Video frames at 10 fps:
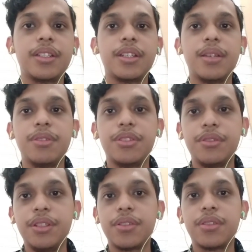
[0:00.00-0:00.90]

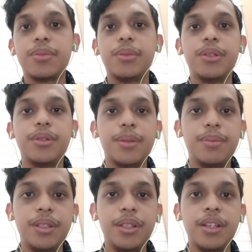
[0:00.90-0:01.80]
chemistry,
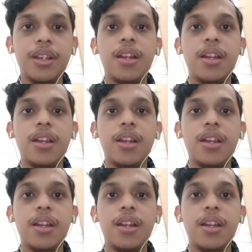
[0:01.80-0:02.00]
cosmography,